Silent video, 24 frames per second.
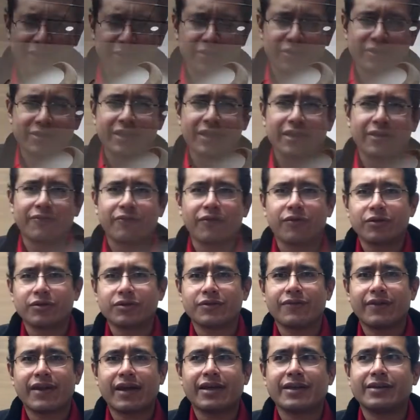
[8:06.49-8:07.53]
interesting, of course,
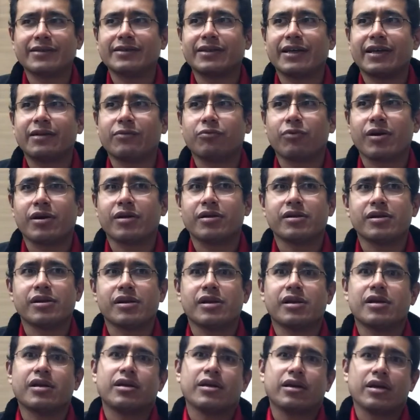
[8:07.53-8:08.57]
of that is that, well,
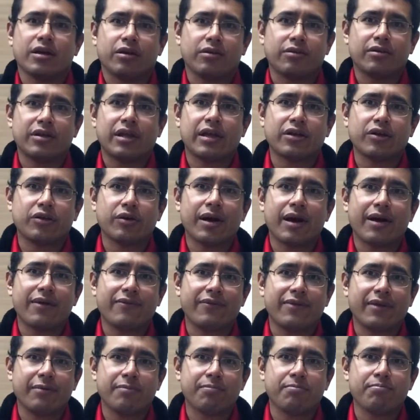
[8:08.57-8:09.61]
then you
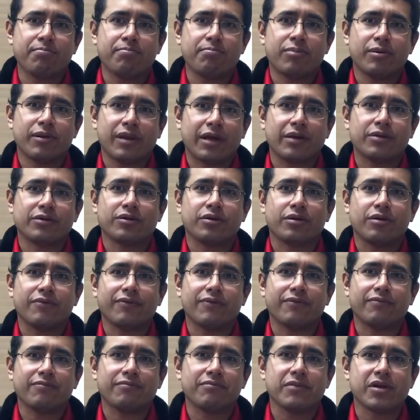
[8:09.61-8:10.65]
have the
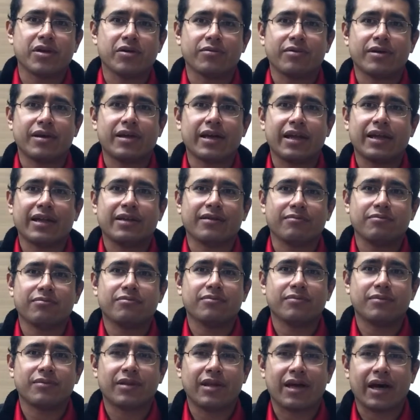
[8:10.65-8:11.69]
potential of getting
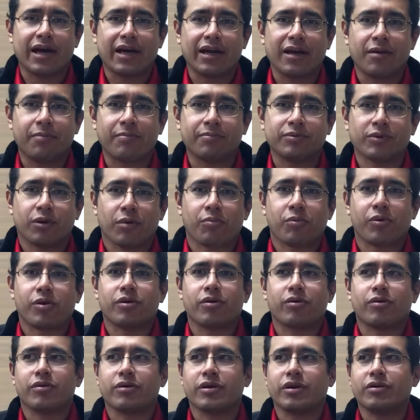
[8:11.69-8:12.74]
tied up somewhere,
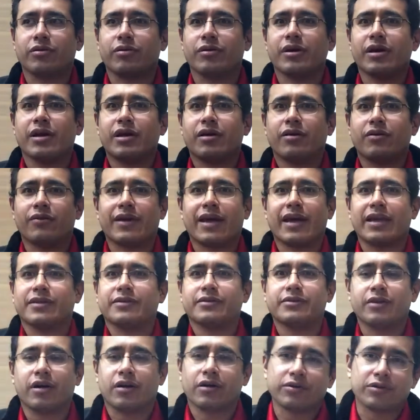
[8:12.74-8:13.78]
or getting
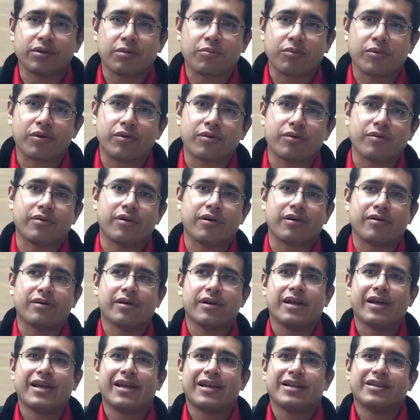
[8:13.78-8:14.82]
stuck somewhere,
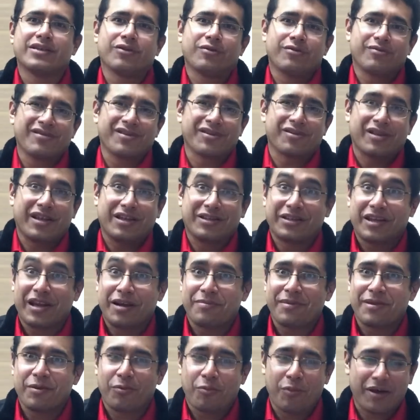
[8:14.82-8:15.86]
so that's going
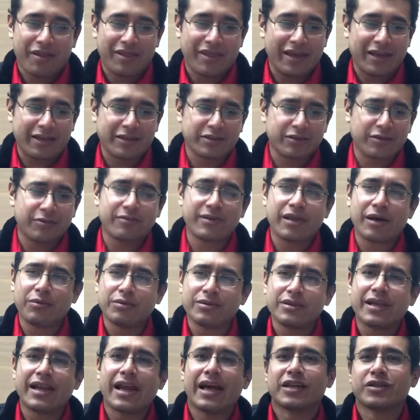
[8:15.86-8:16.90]
to be the one thing. So that
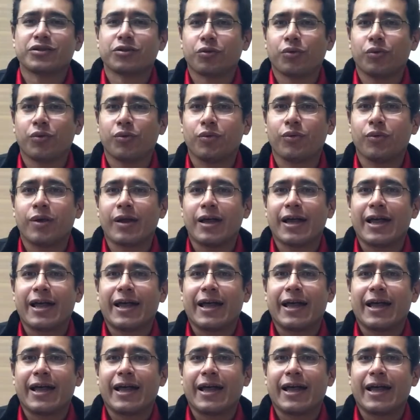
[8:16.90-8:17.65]
was a nice, cool